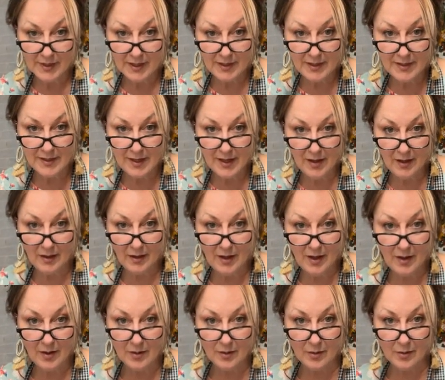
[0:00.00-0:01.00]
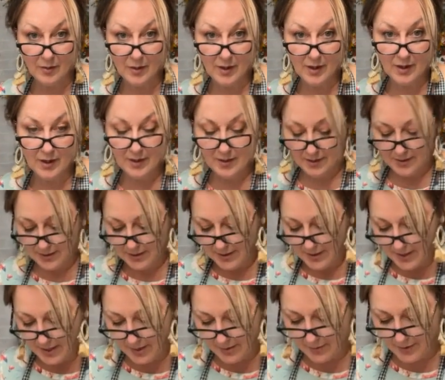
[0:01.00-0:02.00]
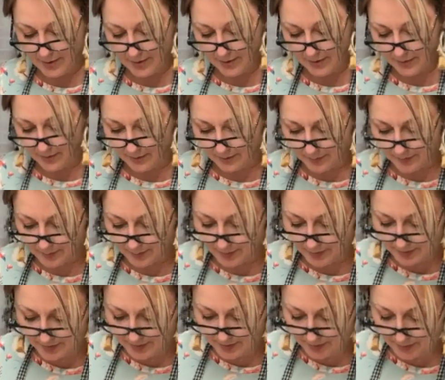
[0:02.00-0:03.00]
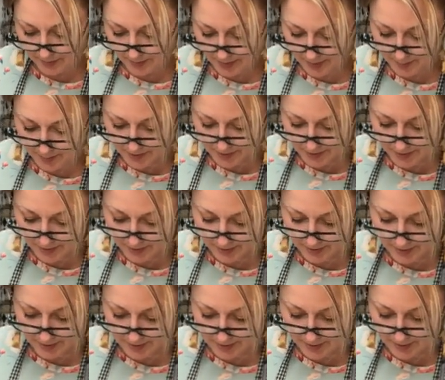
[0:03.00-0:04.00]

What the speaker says: Glenda, hello. How are you? From, is it New Hampshire?